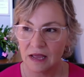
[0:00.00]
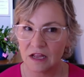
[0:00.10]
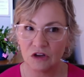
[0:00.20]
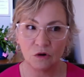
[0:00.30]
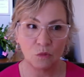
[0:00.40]

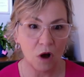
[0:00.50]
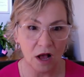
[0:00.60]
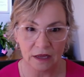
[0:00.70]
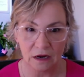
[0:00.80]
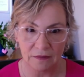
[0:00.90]
and you're
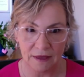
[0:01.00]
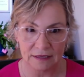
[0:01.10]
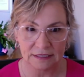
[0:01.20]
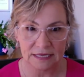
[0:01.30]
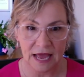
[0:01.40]
walking on
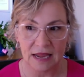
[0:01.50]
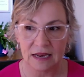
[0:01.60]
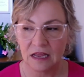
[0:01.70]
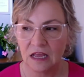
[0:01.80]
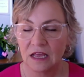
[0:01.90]
that set,
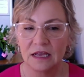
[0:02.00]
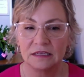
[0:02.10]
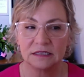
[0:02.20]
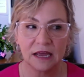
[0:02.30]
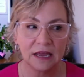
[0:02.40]

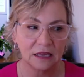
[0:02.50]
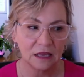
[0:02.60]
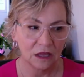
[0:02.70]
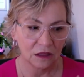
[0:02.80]
it's like